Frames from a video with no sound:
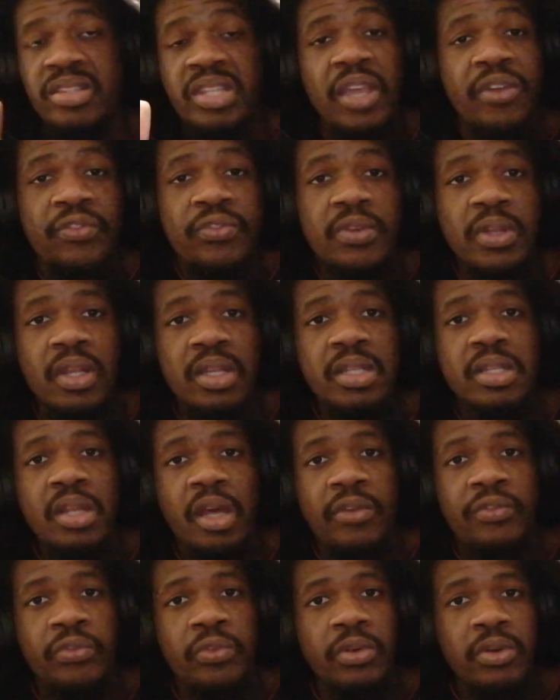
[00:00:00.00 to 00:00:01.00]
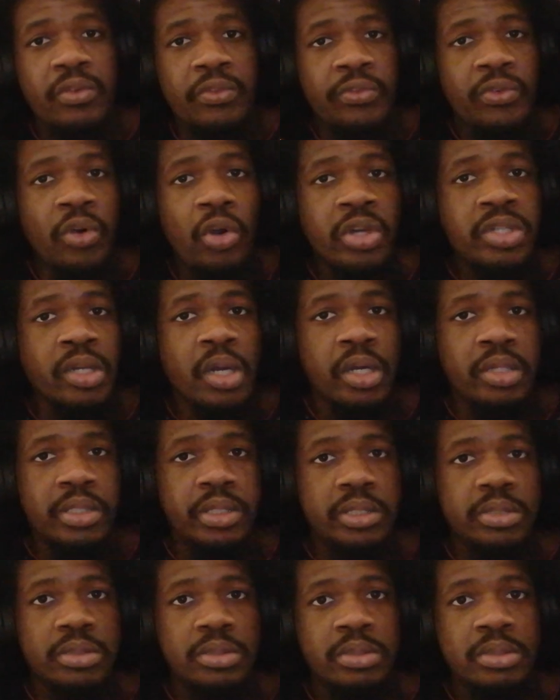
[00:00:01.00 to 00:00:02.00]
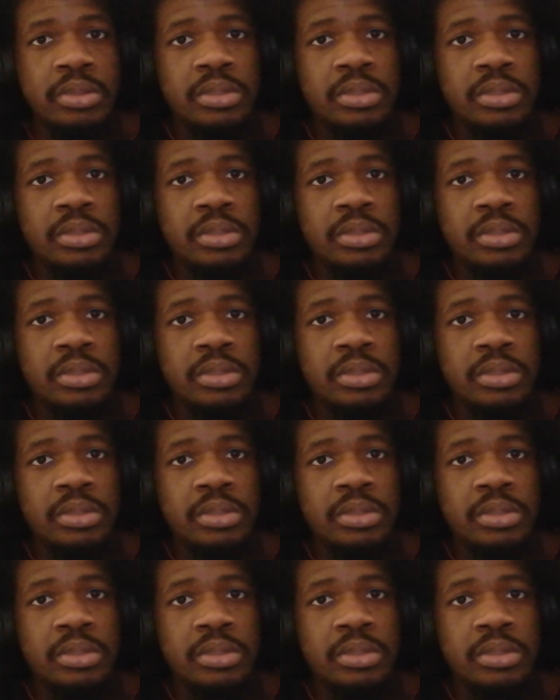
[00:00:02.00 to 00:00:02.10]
Definitely not for, for Onana.